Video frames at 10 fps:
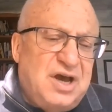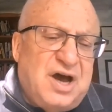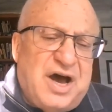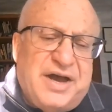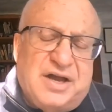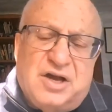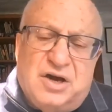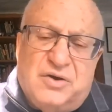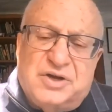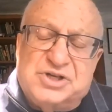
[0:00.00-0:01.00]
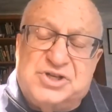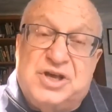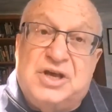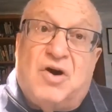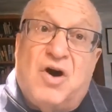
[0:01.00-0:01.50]
I encouraged
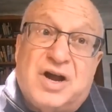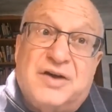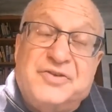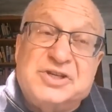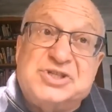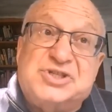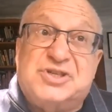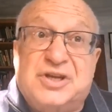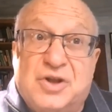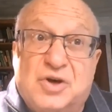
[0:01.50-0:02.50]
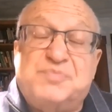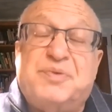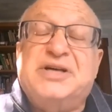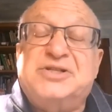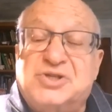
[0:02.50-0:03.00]
the archivists in those
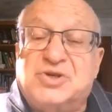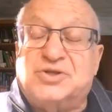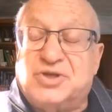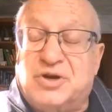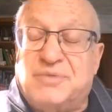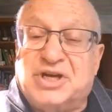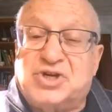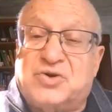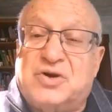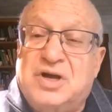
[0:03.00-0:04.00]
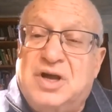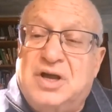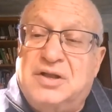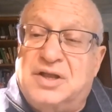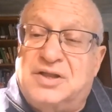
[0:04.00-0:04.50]
places also to make sure
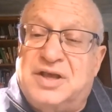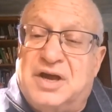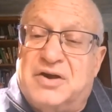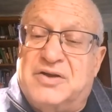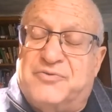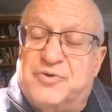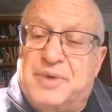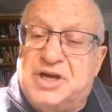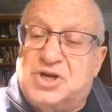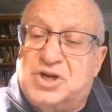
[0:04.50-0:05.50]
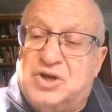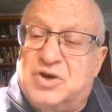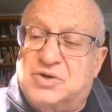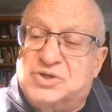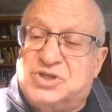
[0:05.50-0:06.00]
that their information
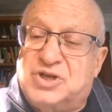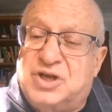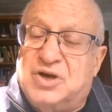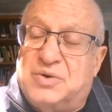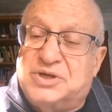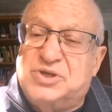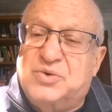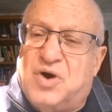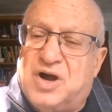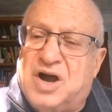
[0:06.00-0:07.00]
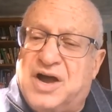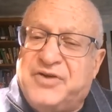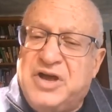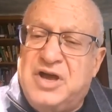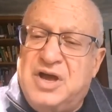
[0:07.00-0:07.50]
goes to the OSU archive,
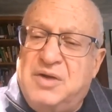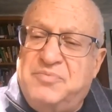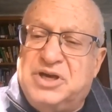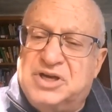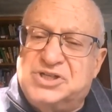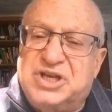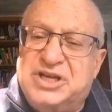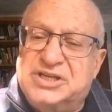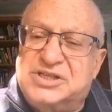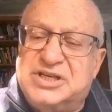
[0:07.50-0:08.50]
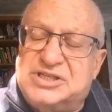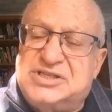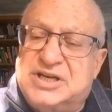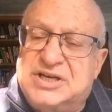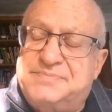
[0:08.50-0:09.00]
because it is
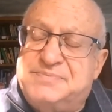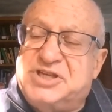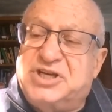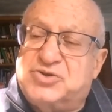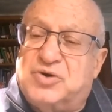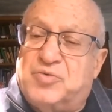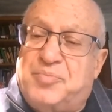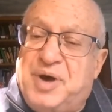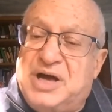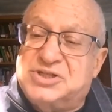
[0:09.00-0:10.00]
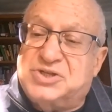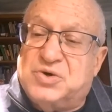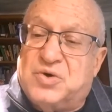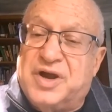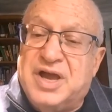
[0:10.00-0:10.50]
this central
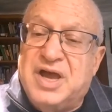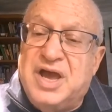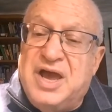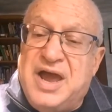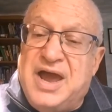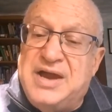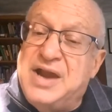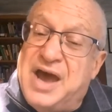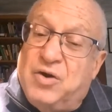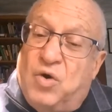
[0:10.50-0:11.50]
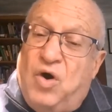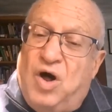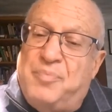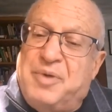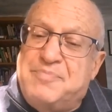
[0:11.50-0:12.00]
repository. And not
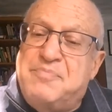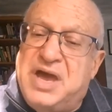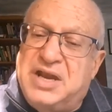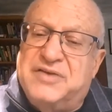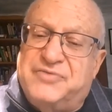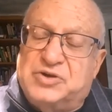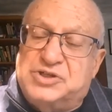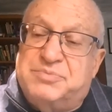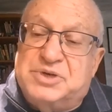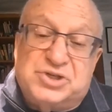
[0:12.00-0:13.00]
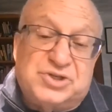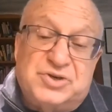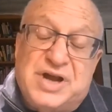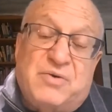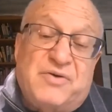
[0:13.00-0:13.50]
all, but many of those images are
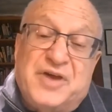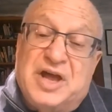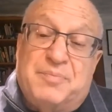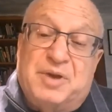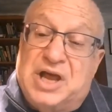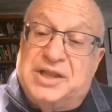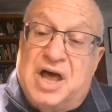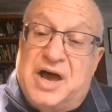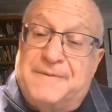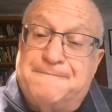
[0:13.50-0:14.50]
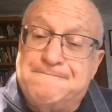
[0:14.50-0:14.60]
now available online.